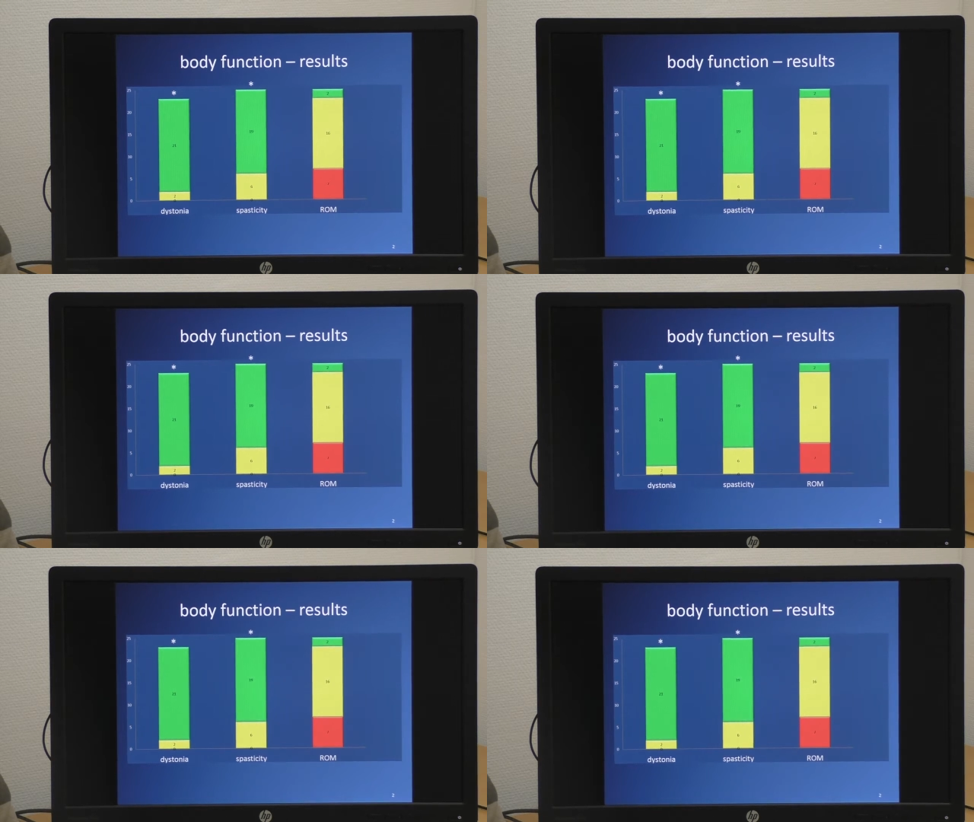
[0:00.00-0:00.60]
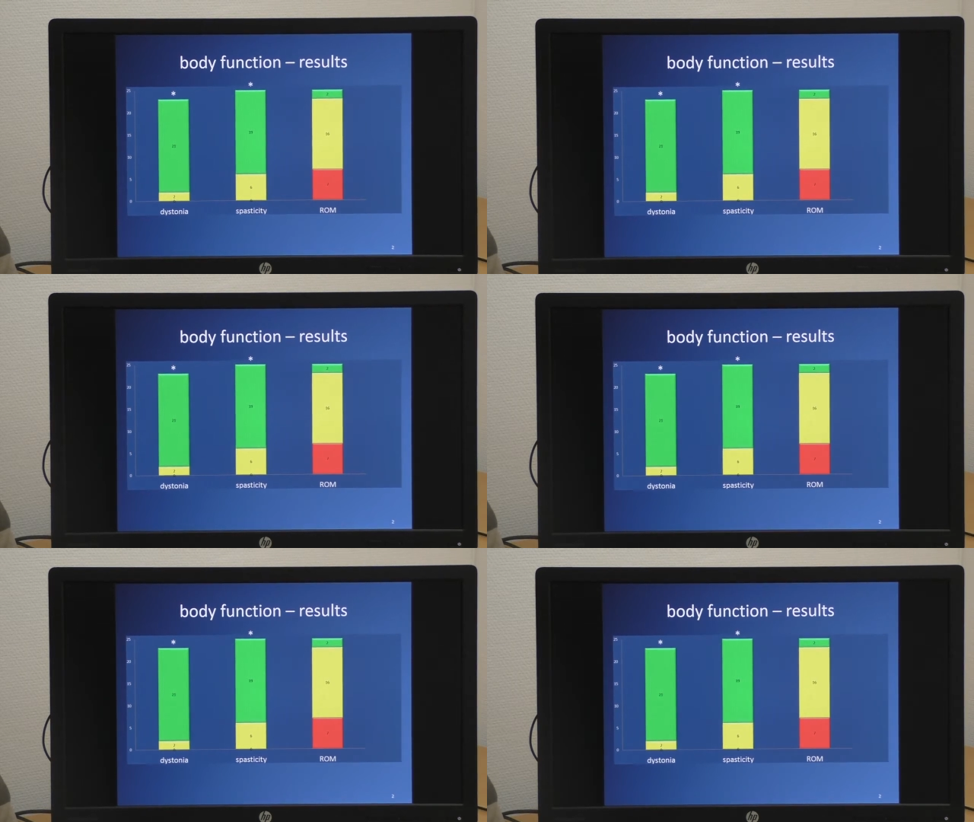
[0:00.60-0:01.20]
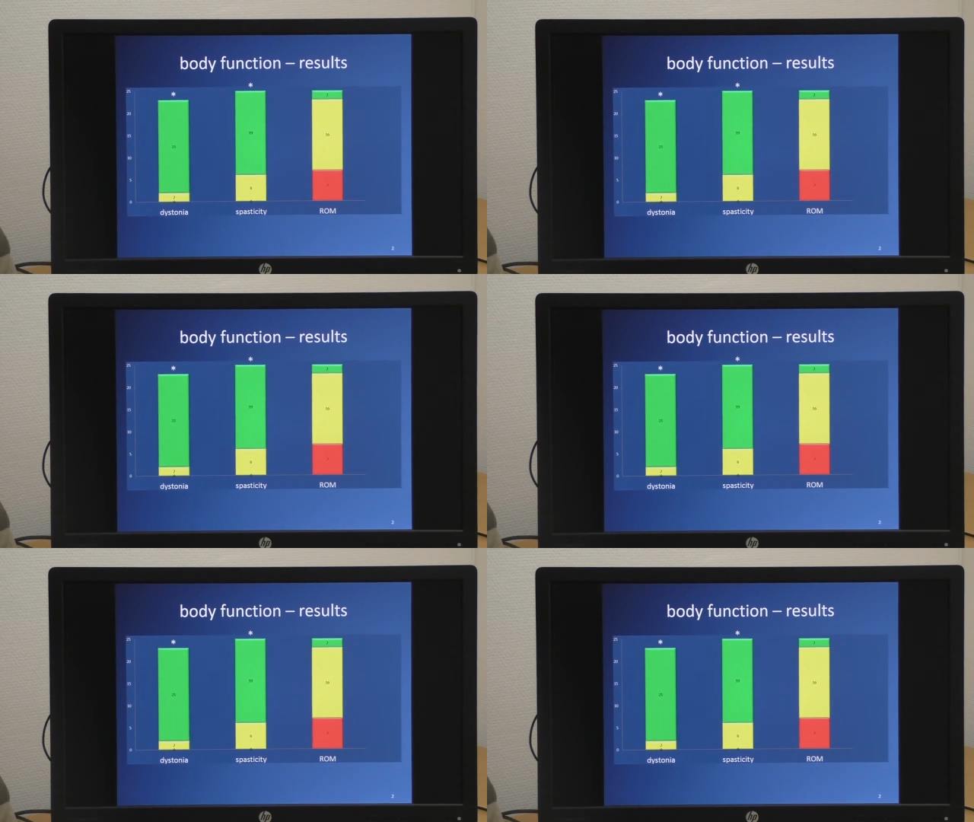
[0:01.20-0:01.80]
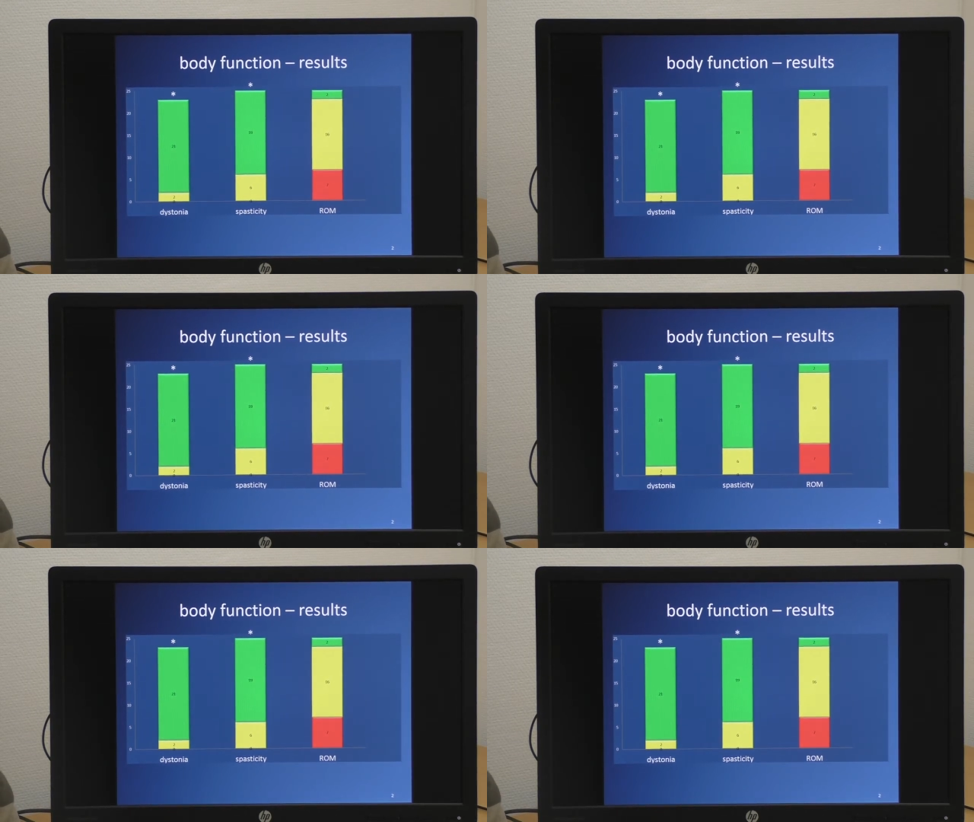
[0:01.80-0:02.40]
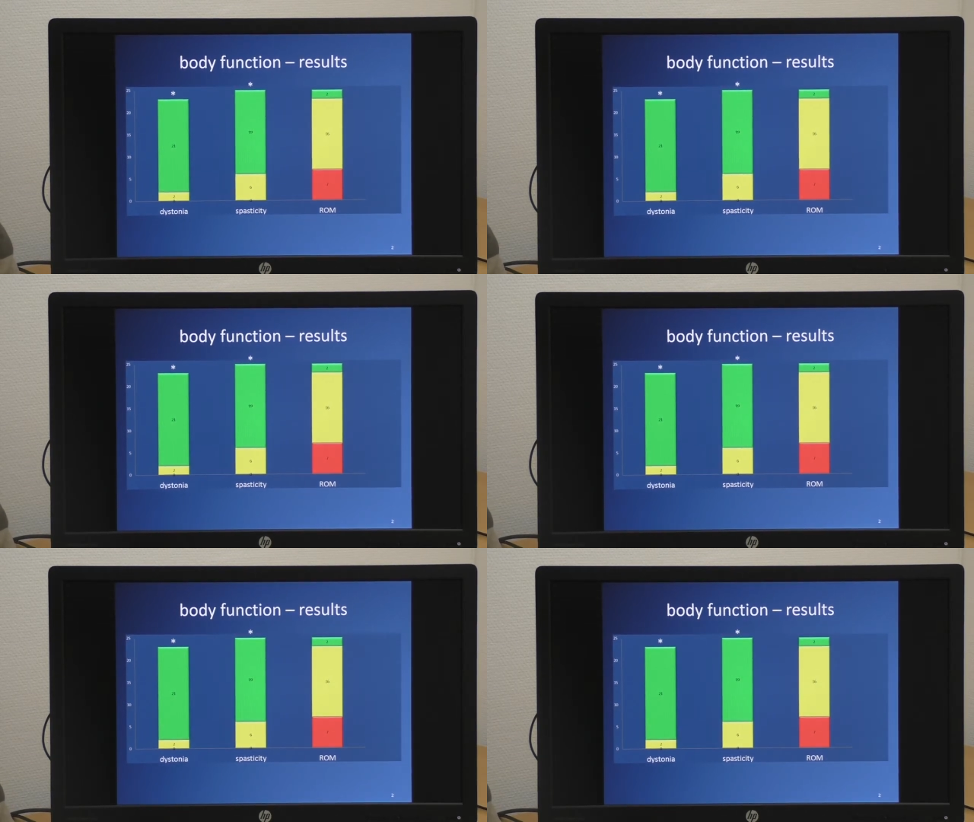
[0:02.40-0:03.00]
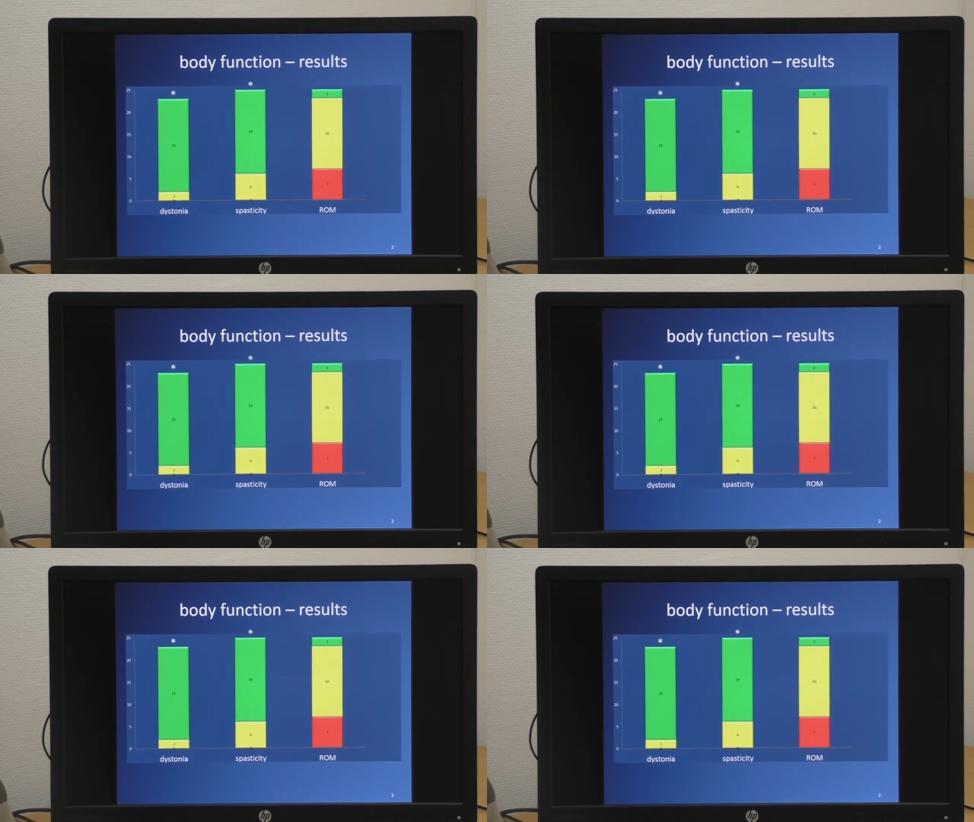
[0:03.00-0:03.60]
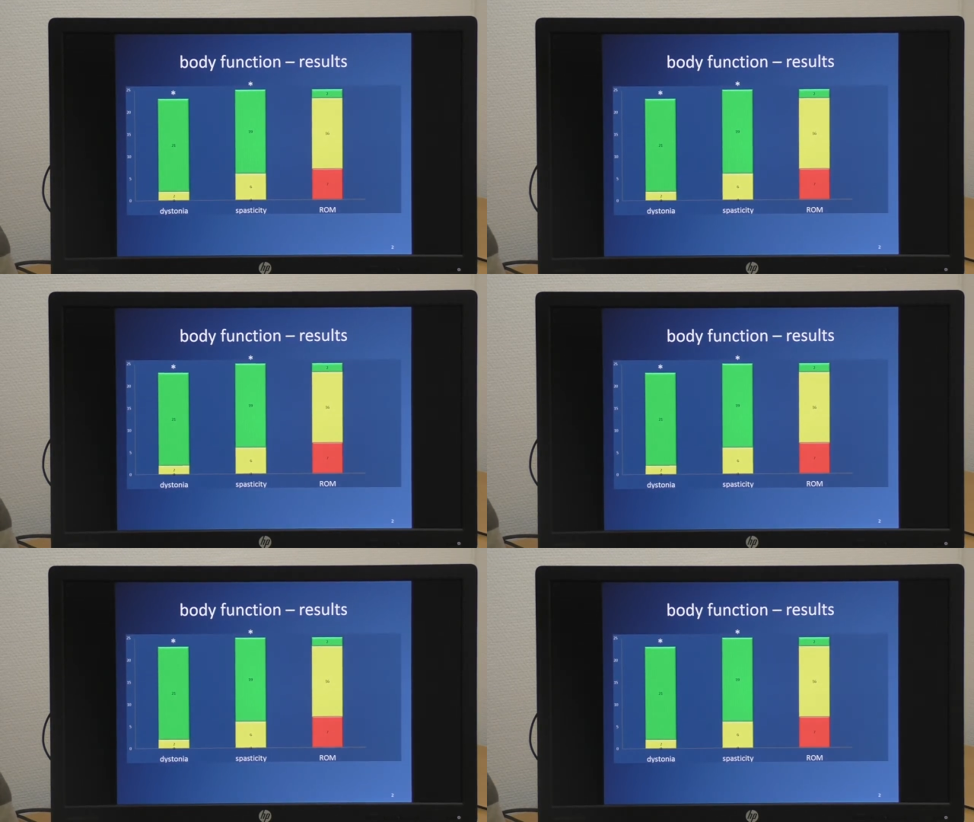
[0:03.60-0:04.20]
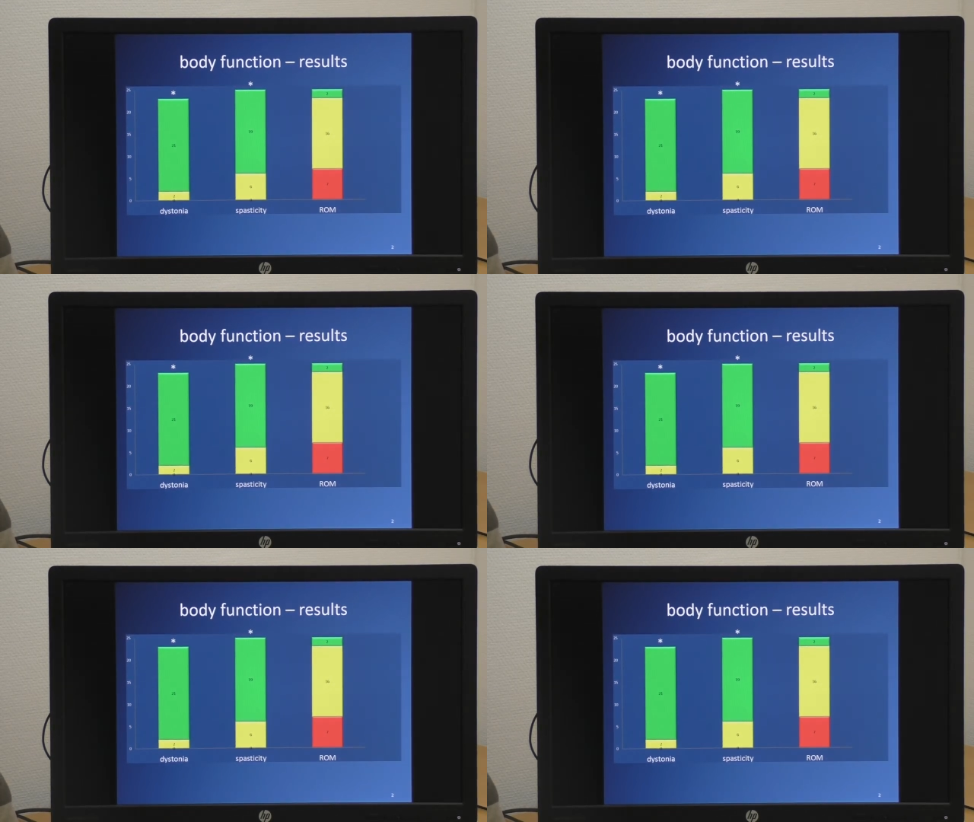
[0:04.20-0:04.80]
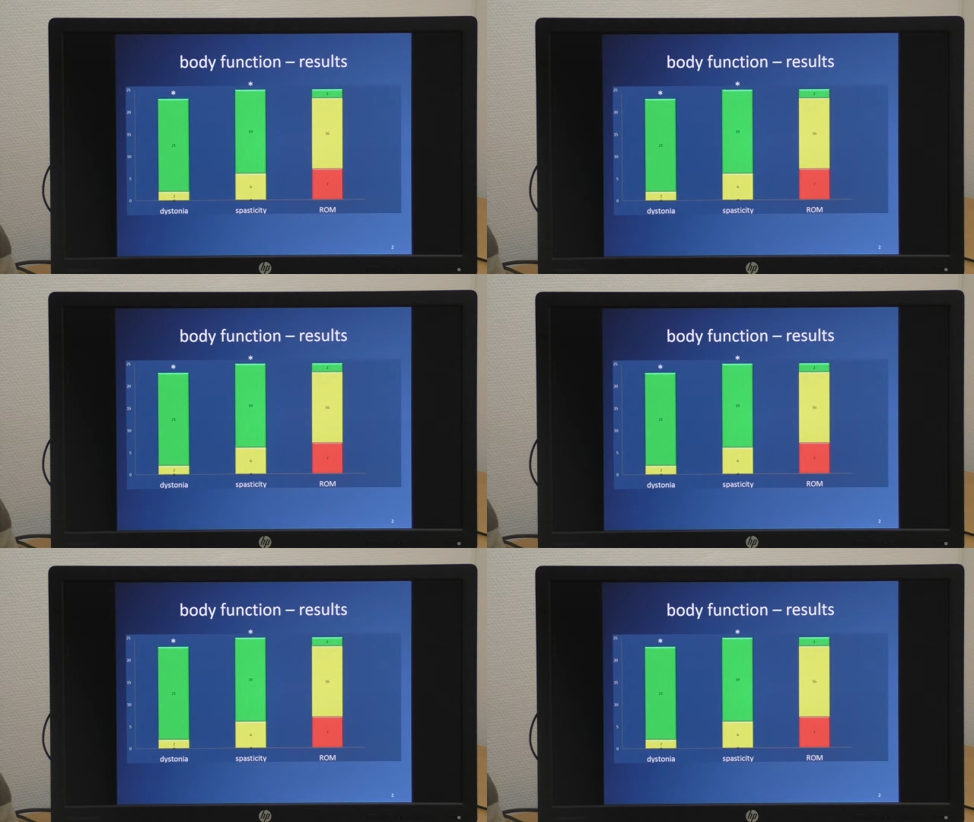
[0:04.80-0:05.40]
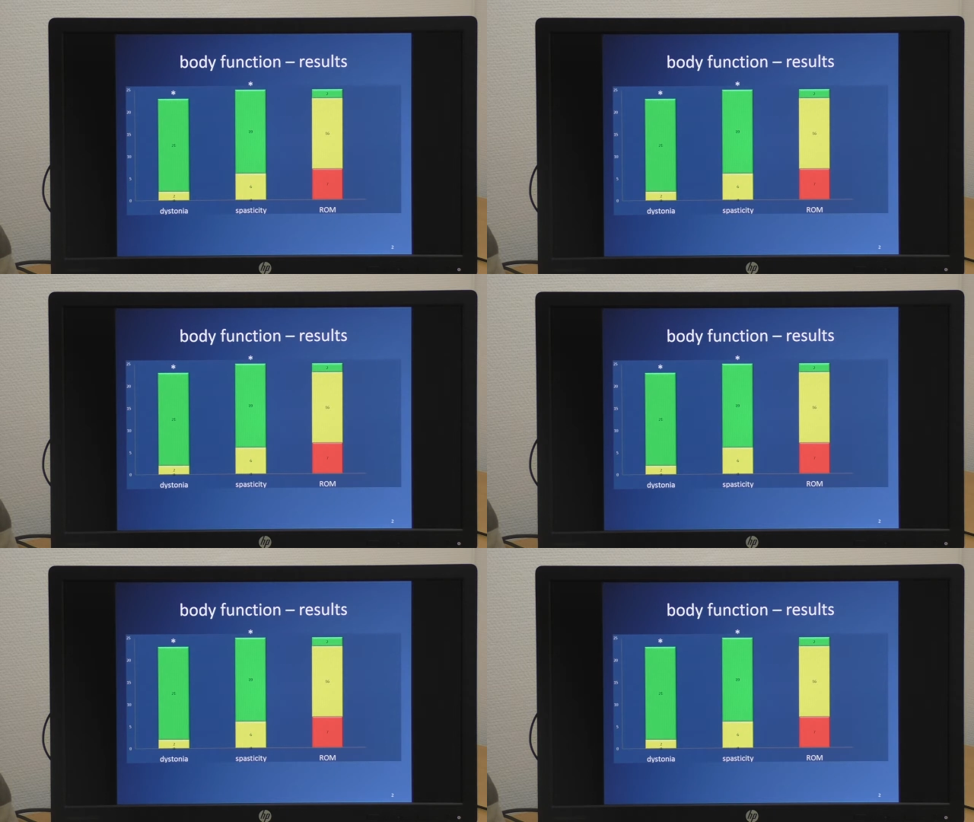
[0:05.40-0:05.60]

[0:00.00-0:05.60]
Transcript: [unreadable: no face in view]